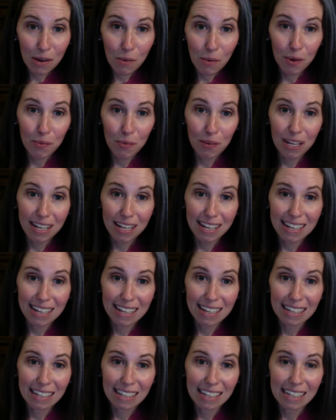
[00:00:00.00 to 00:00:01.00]
when we
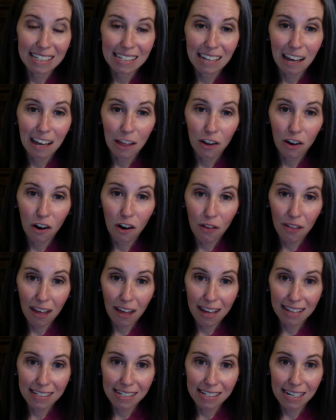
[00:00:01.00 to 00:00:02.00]
get together on the
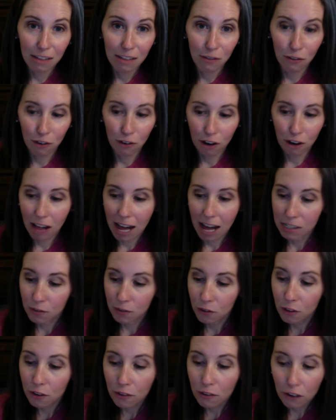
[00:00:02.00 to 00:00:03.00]
18th for class
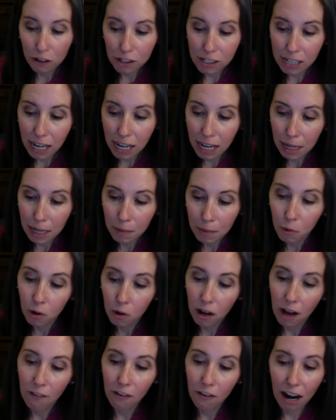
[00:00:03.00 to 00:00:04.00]
for the first time. We'll
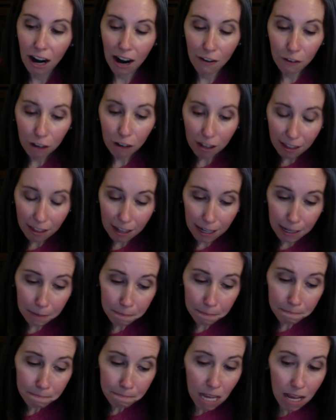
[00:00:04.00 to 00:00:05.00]
cover everything.
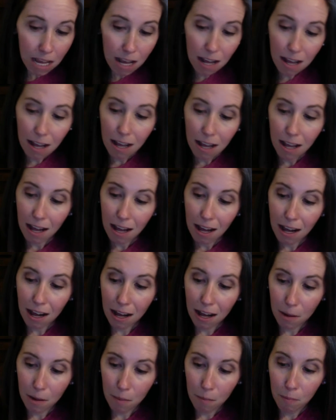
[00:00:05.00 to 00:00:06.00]

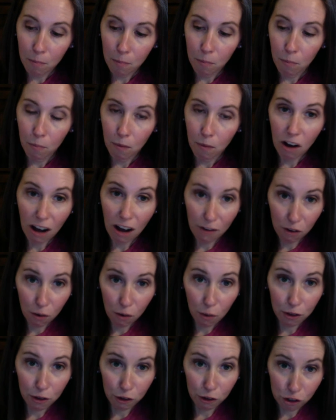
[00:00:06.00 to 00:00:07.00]
I'll cover it
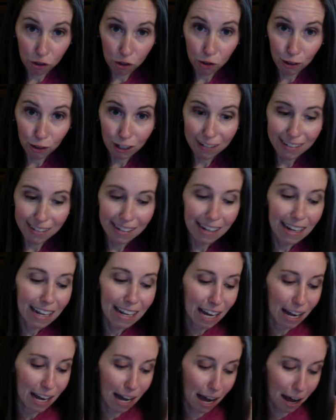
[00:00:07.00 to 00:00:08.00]
with your children.
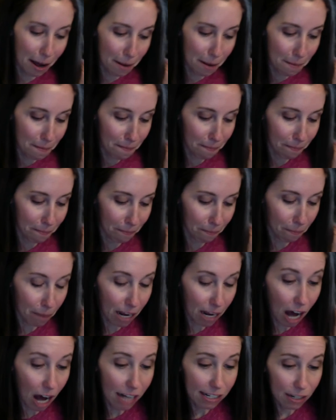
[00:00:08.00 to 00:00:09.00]

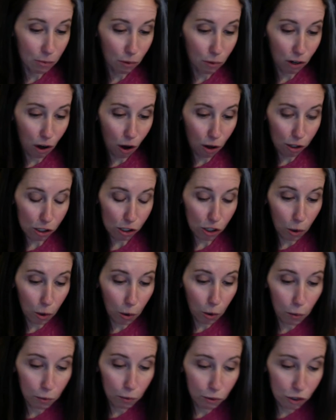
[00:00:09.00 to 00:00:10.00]
But I did want to
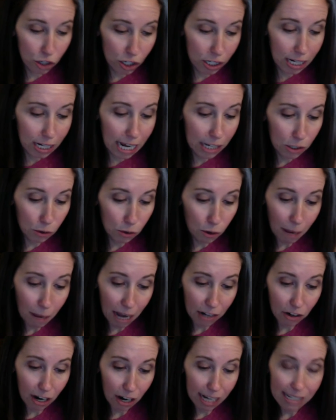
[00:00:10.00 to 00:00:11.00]
also, just as a
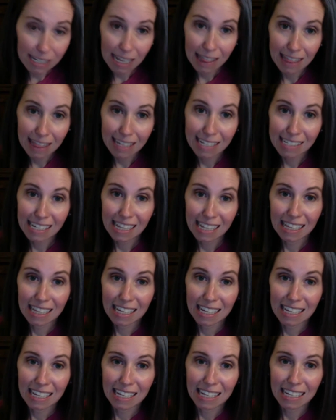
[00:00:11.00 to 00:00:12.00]
reminder, I sent this in
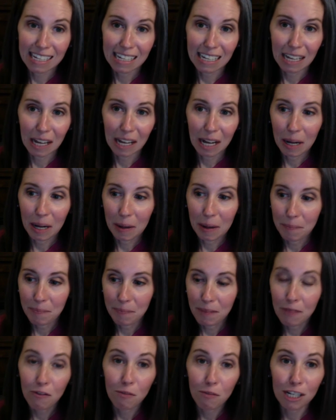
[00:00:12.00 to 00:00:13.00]
the
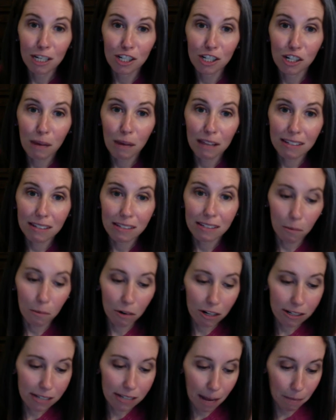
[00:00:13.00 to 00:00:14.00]
information about the summer
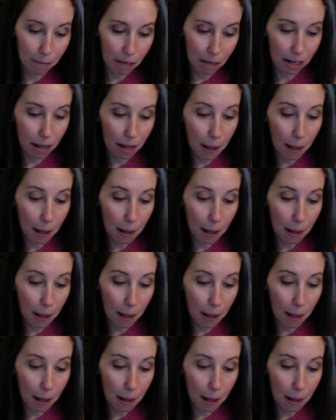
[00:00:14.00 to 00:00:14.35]
assignment,